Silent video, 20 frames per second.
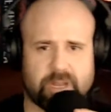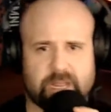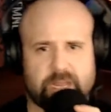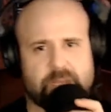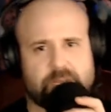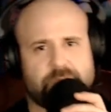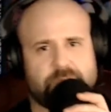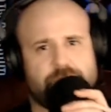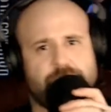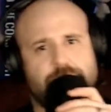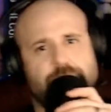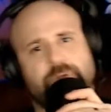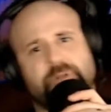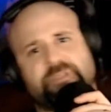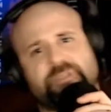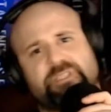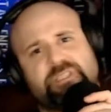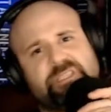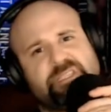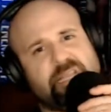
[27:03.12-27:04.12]
in to
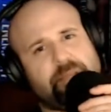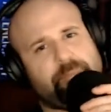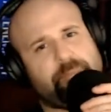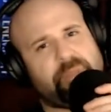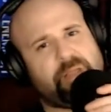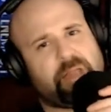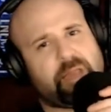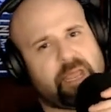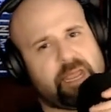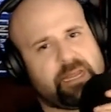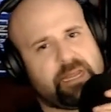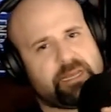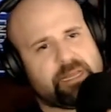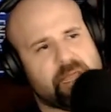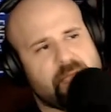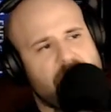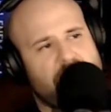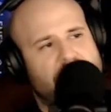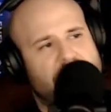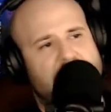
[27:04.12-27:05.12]
stimulate
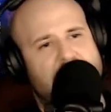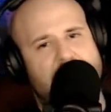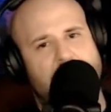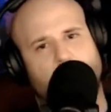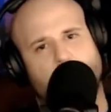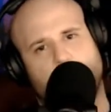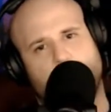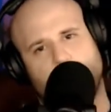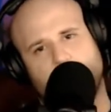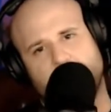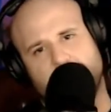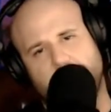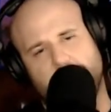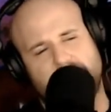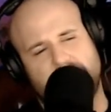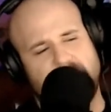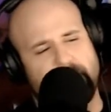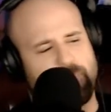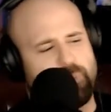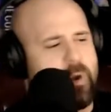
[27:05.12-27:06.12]
the
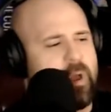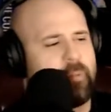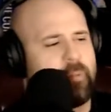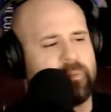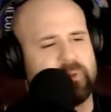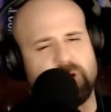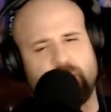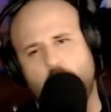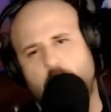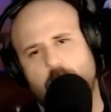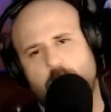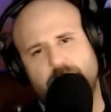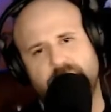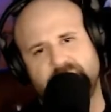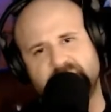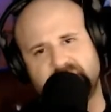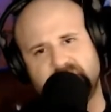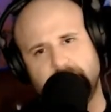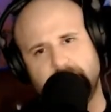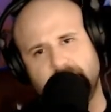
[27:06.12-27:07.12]
algorithm that probably won't be
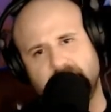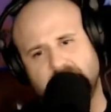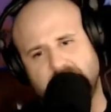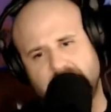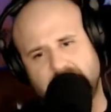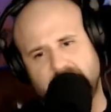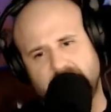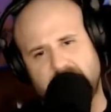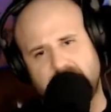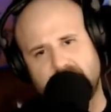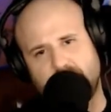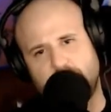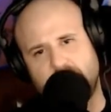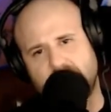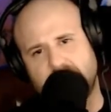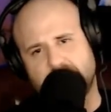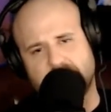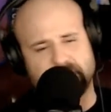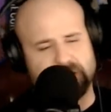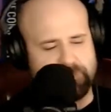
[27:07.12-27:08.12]
stimulated
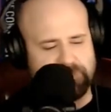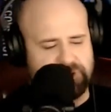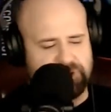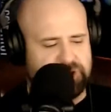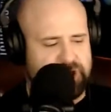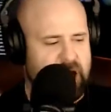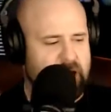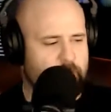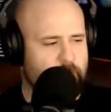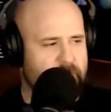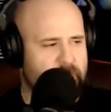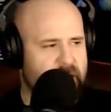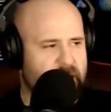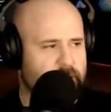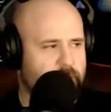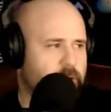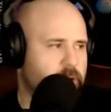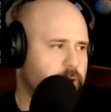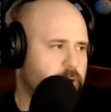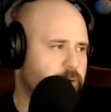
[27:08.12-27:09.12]
anyway because I'm shadow
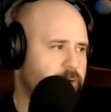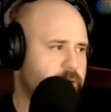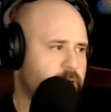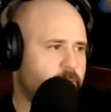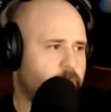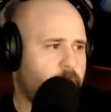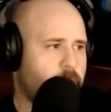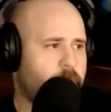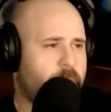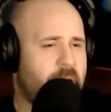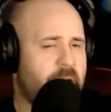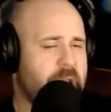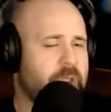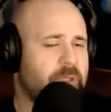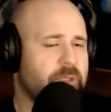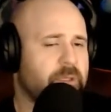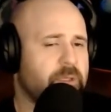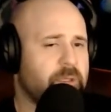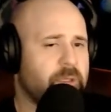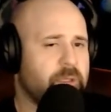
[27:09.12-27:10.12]
banned on YouTube. But